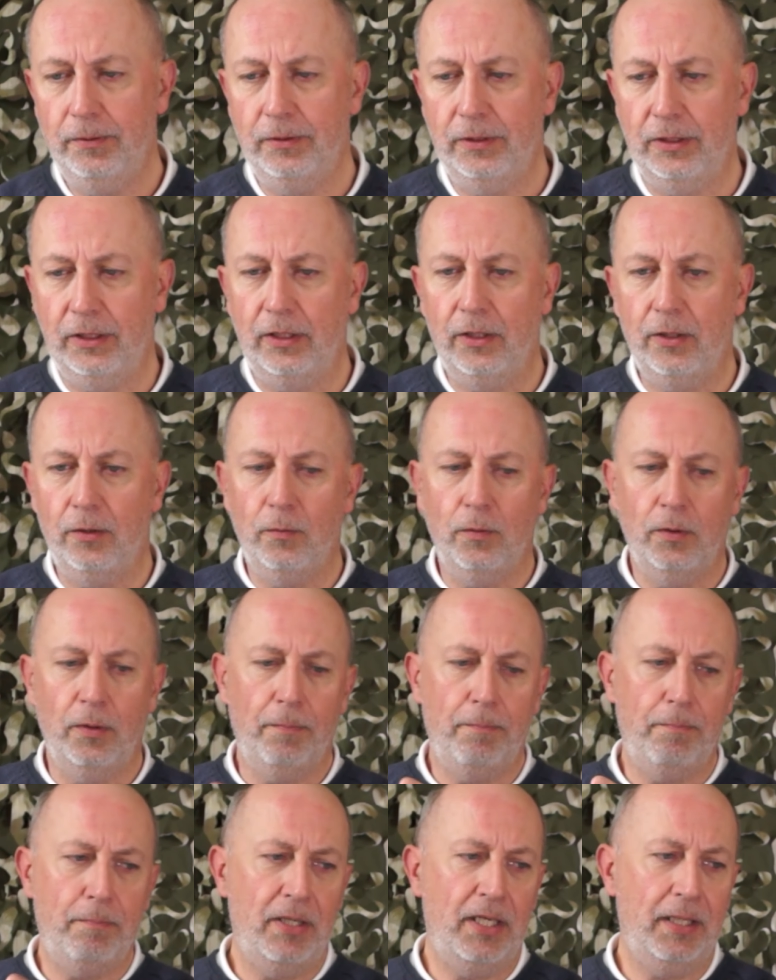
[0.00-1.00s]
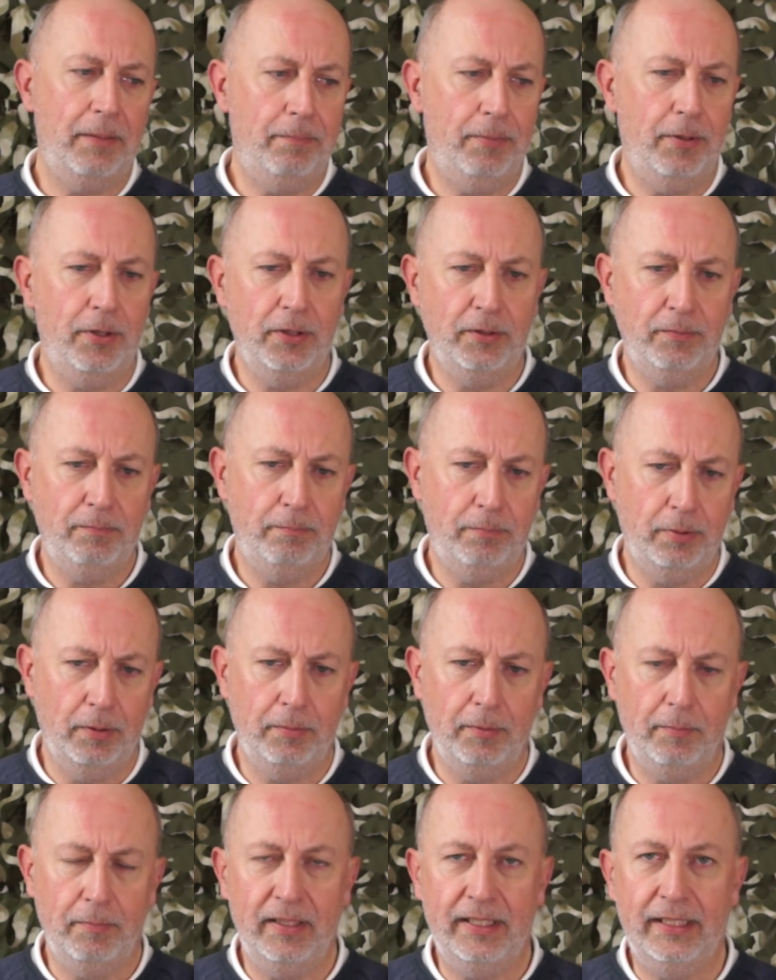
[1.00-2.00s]
you're going to want a bipod
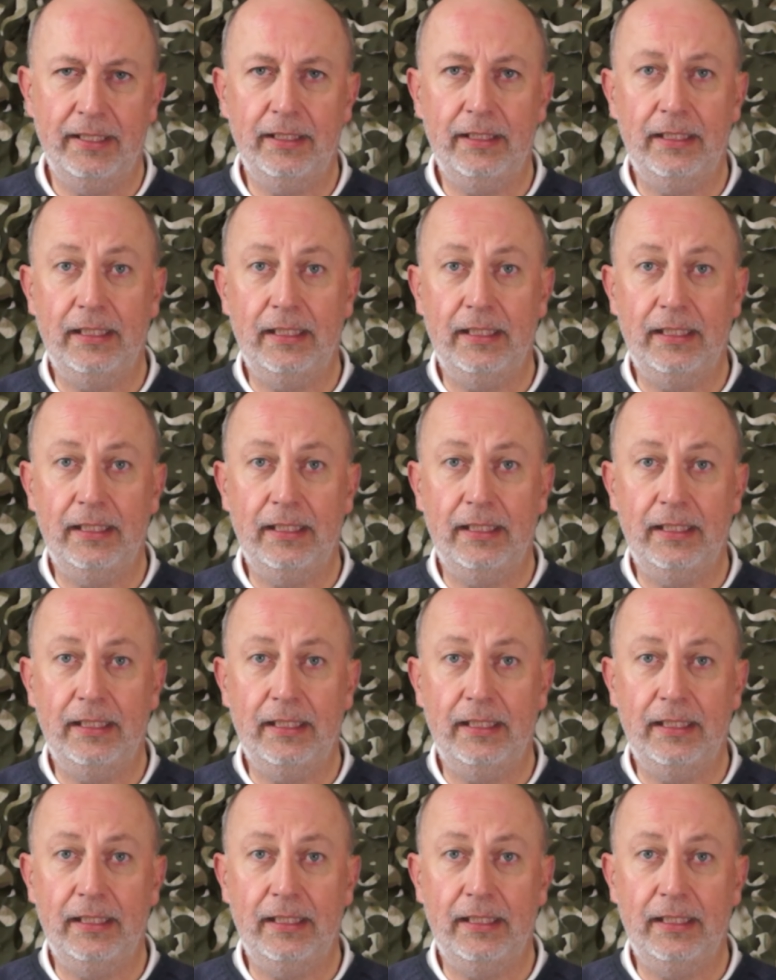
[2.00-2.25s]
probably,